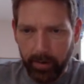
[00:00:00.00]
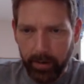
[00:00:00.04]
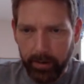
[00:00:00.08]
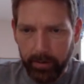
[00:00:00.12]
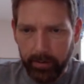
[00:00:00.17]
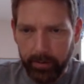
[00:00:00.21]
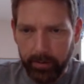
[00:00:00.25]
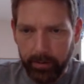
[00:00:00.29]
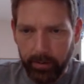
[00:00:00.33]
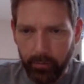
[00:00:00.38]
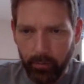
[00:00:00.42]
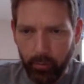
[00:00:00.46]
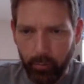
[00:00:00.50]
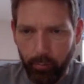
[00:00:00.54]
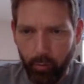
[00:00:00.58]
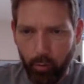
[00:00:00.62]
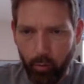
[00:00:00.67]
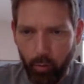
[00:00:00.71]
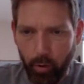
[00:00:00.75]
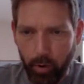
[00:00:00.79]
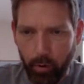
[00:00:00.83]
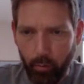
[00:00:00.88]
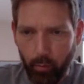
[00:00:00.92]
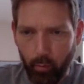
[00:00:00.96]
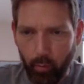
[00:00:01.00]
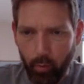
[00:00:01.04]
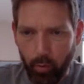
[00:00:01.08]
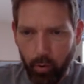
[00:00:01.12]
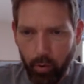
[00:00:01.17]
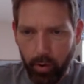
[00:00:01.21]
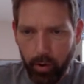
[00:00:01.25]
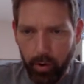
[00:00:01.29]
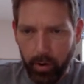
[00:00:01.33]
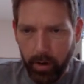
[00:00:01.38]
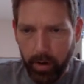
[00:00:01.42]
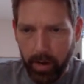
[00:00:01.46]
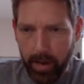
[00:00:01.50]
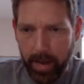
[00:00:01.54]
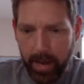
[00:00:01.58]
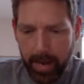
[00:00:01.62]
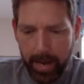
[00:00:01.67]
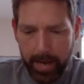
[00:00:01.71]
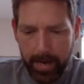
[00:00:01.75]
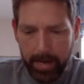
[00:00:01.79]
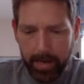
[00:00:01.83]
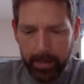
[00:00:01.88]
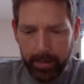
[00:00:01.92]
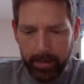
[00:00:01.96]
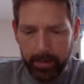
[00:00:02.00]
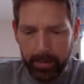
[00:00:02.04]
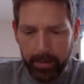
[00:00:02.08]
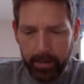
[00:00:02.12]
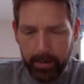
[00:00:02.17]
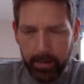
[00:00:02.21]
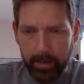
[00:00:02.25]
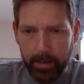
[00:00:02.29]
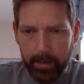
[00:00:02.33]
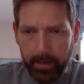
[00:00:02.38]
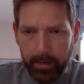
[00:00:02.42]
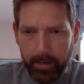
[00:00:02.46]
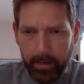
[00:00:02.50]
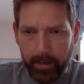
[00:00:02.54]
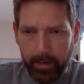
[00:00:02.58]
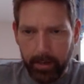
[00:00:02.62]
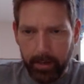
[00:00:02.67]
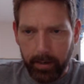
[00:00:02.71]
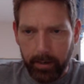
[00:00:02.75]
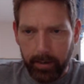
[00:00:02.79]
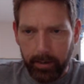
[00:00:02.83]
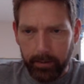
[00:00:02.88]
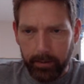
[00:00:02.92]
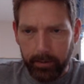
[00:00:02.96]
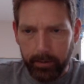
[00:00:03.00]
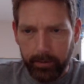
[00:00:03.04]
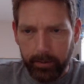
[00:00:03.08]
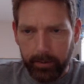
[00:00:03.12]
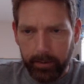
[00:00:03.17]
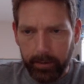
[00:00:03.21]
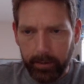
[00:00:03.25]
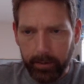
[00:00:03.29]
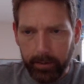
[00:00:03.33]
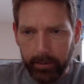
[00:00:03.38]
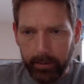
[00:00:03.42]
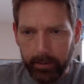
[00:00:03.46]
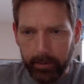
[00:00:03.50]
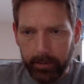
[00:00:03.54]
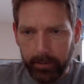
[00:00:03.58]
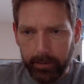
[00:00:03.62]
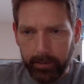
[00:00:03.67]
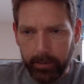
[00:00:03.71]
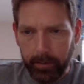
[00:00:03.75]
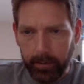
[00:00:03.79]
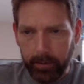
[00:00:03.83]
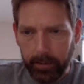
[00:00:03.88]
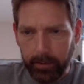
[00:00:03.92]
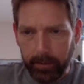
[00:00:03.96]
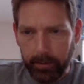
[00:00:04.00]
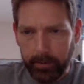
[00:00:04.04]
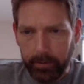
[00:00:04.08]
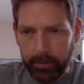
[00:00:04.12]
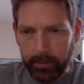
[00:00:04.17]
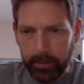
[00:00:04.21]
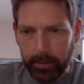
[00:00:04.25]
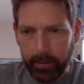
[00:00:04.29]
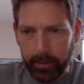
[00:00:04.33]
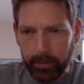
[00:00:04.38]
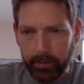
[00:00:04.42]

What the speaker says: 0.18666.